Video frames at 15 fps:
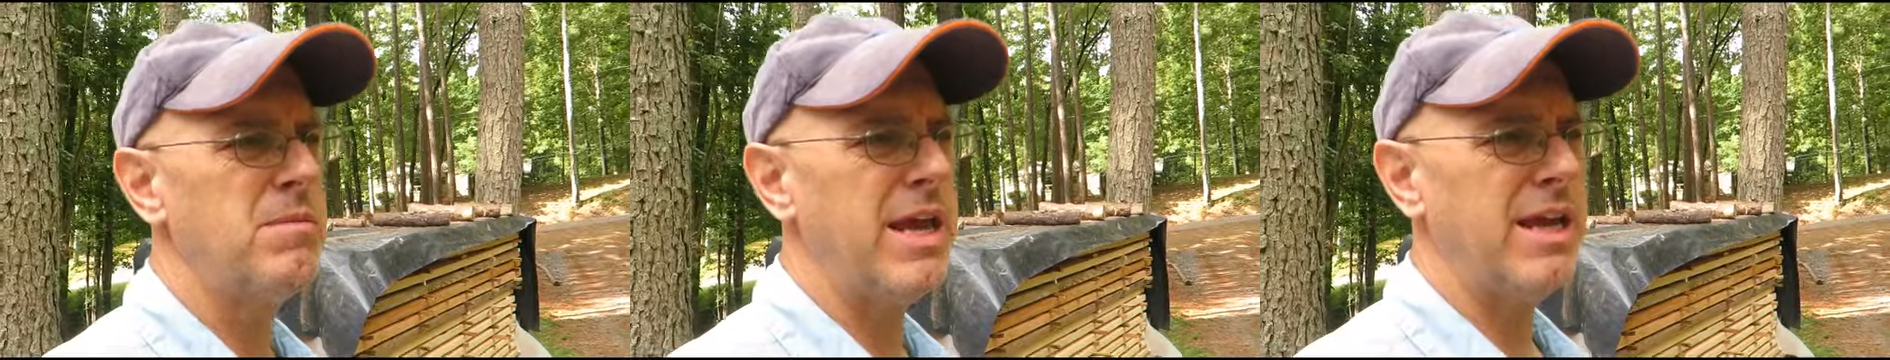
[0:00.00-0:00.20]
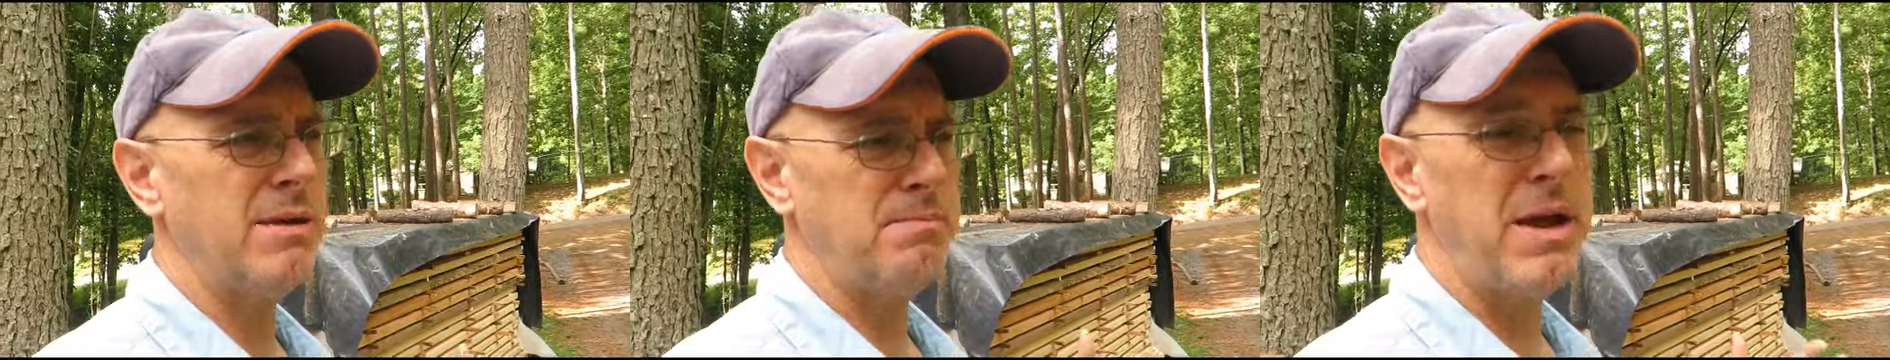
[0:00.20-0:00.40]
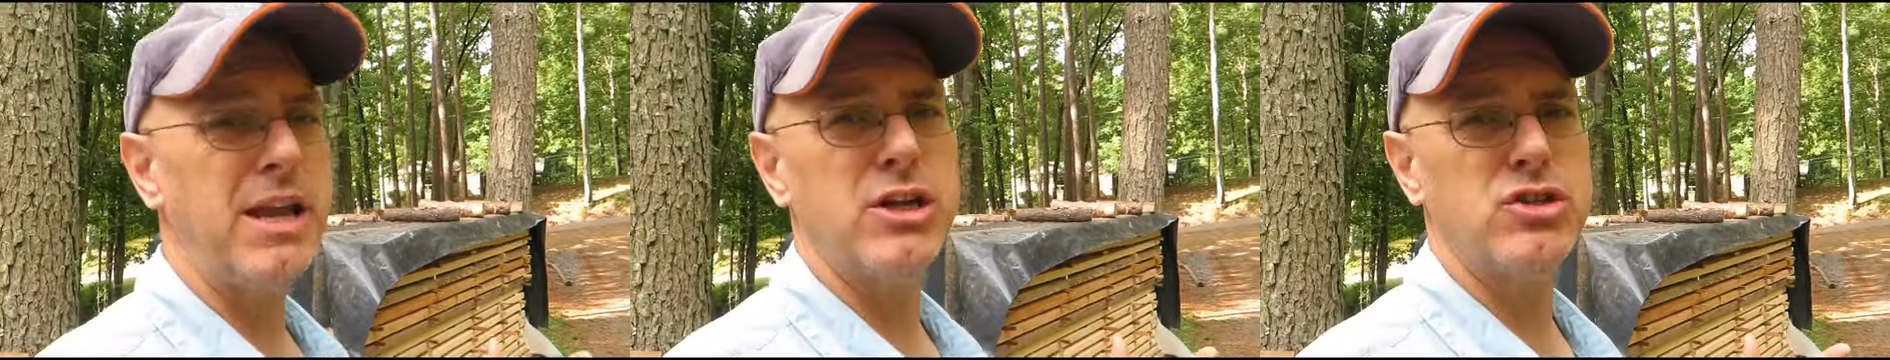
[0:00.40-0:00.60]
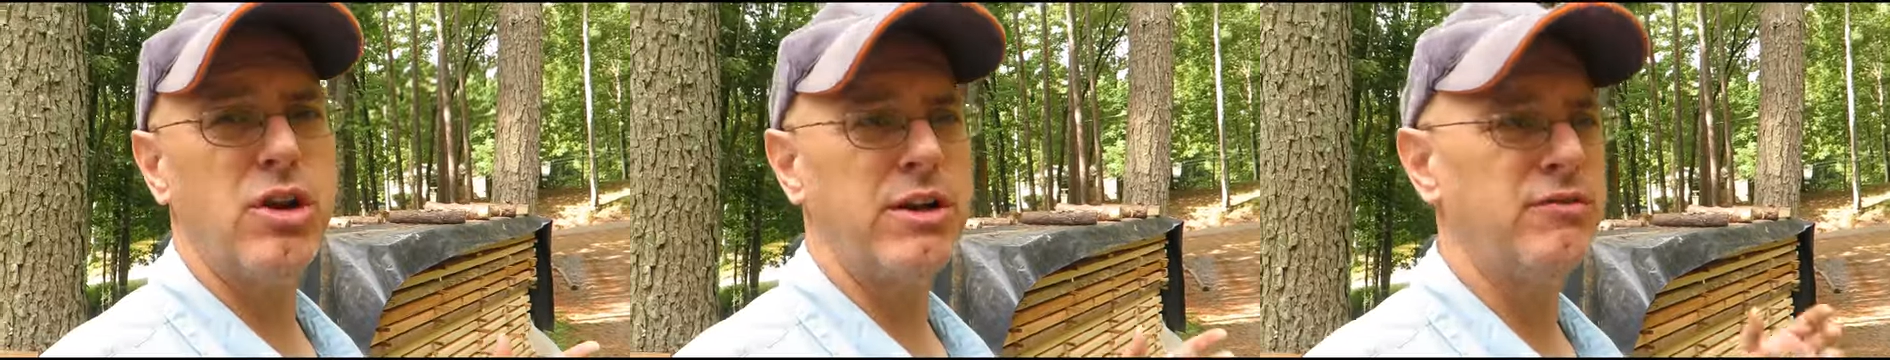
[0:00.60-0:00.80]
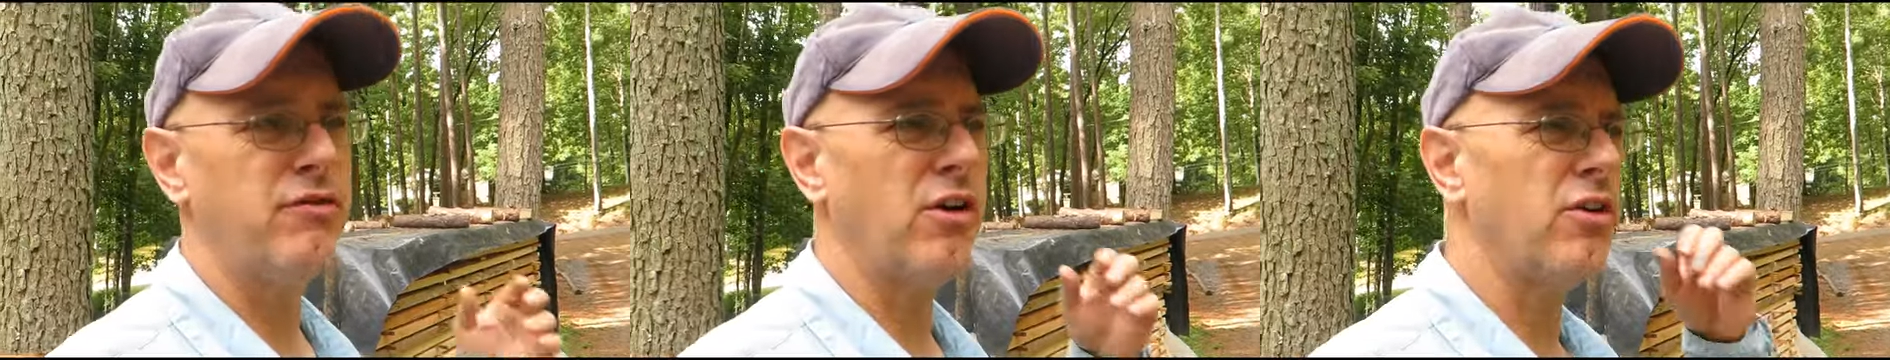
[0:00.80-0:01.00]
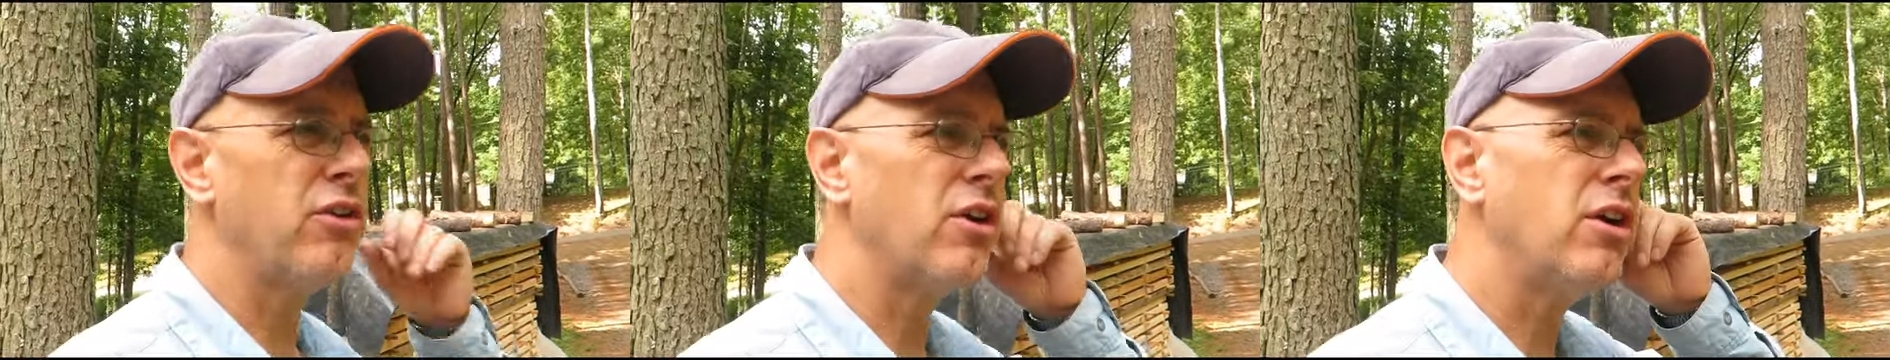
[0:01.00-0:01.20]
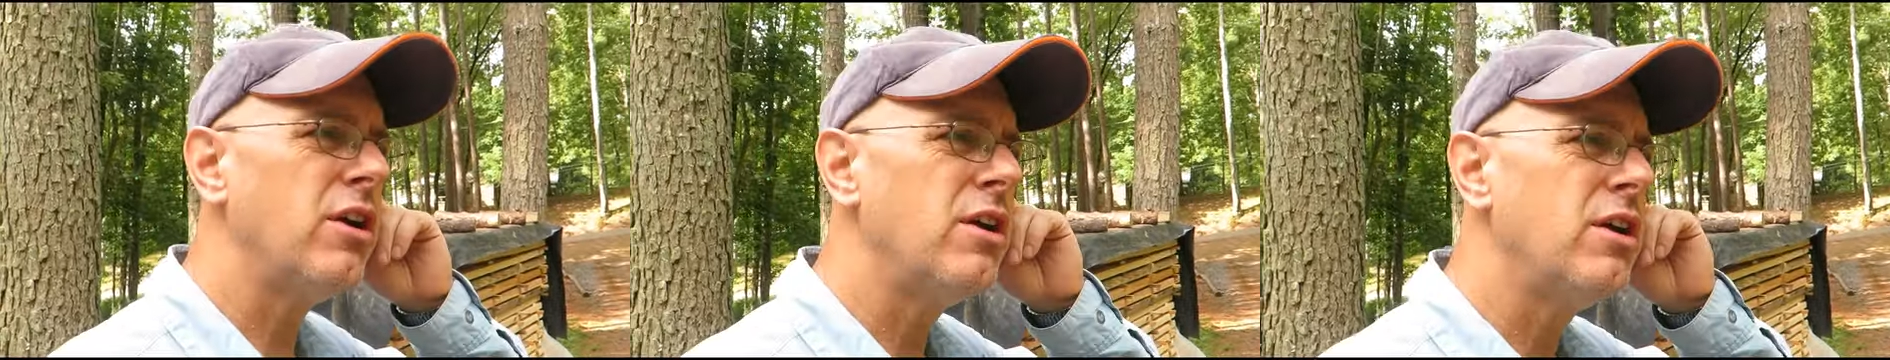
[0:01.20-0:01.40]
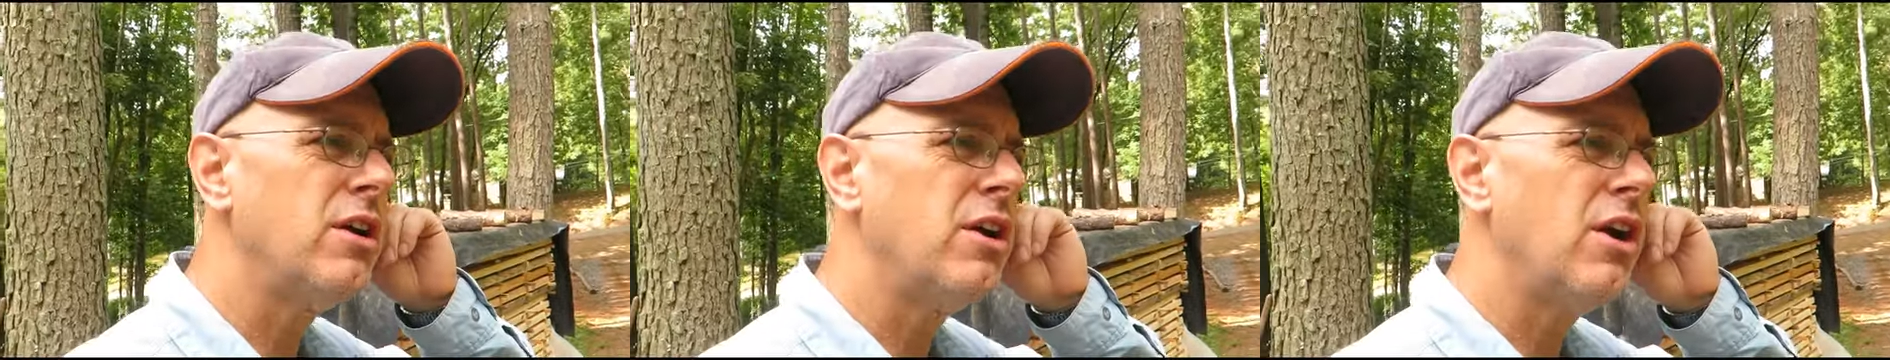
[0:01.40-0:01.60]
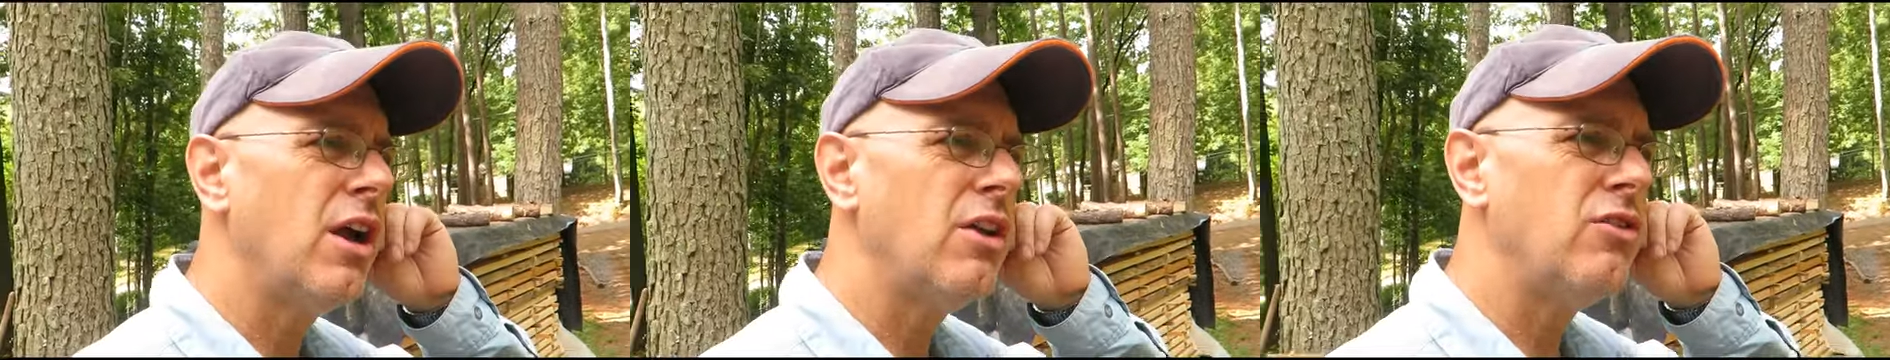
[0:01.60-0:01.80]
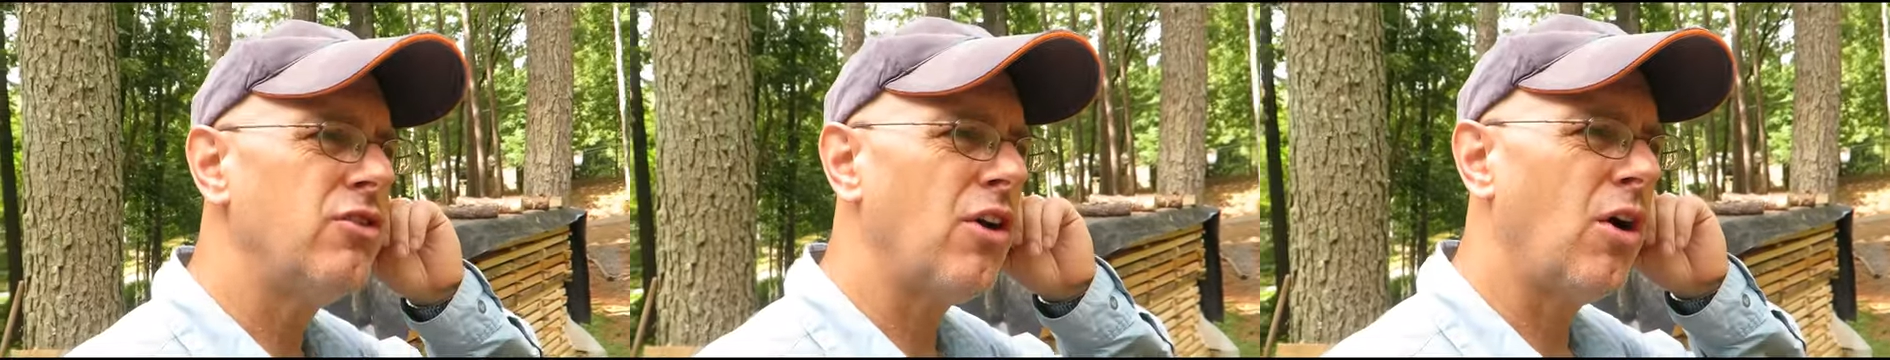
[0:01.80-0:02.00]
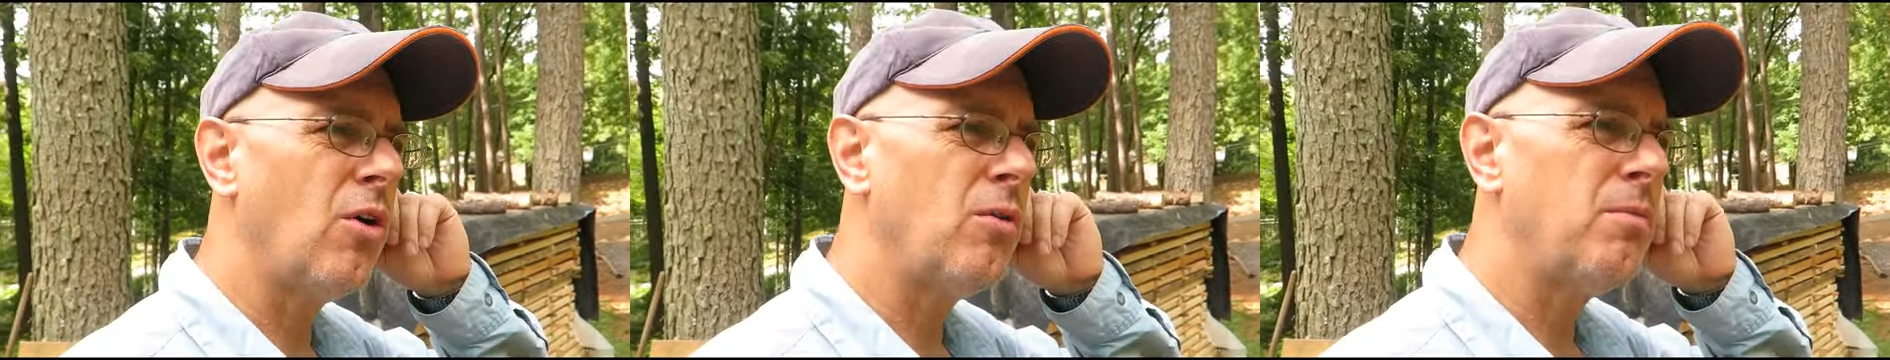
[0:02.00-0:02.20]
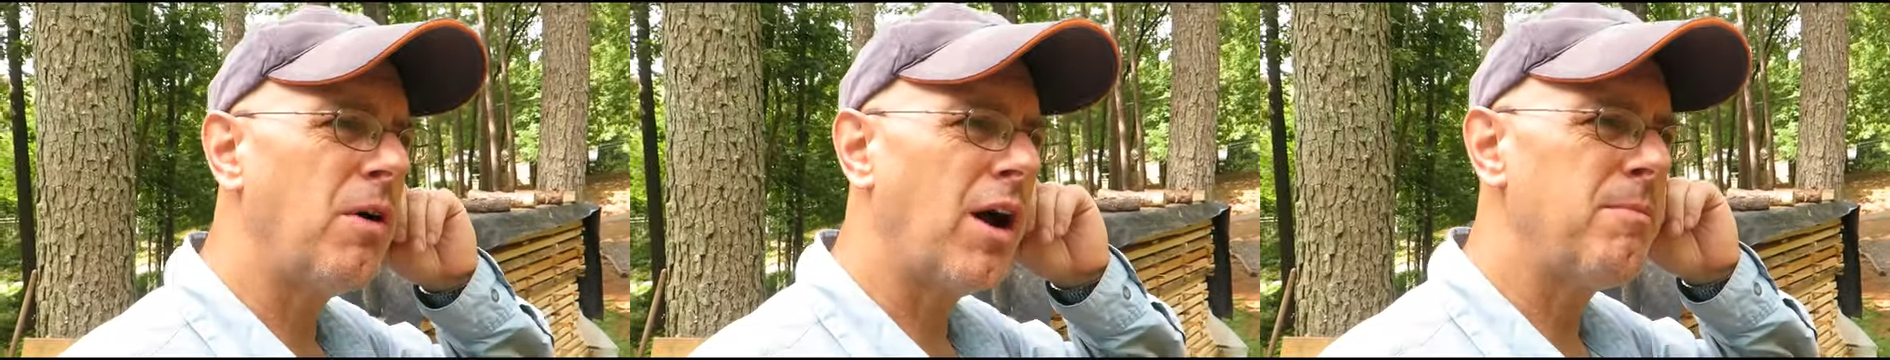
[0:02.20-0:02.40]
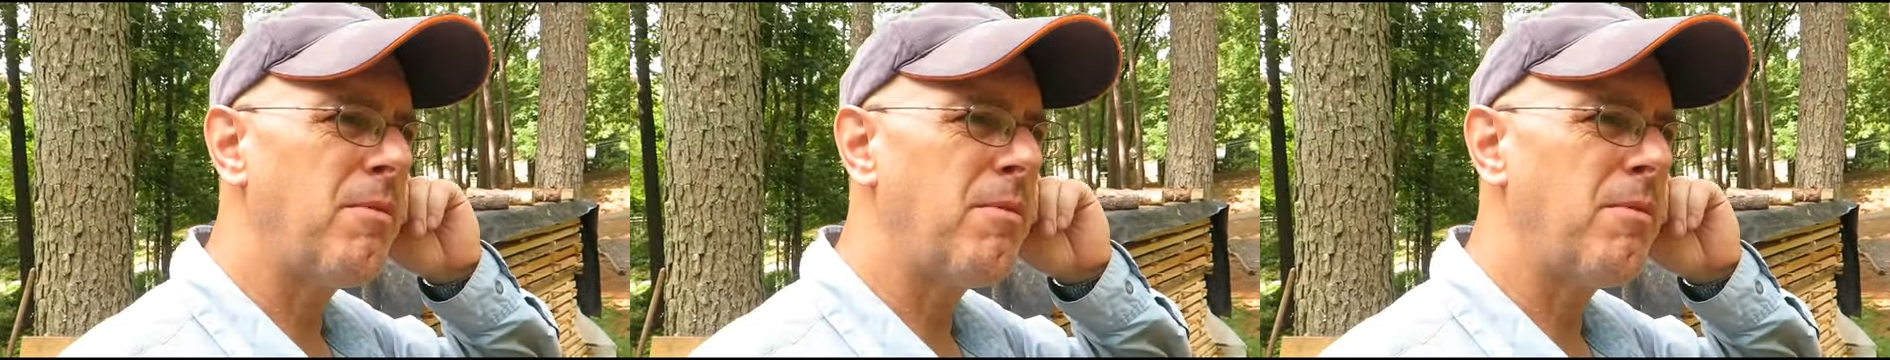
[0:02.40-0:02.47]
make it penetrate further, and so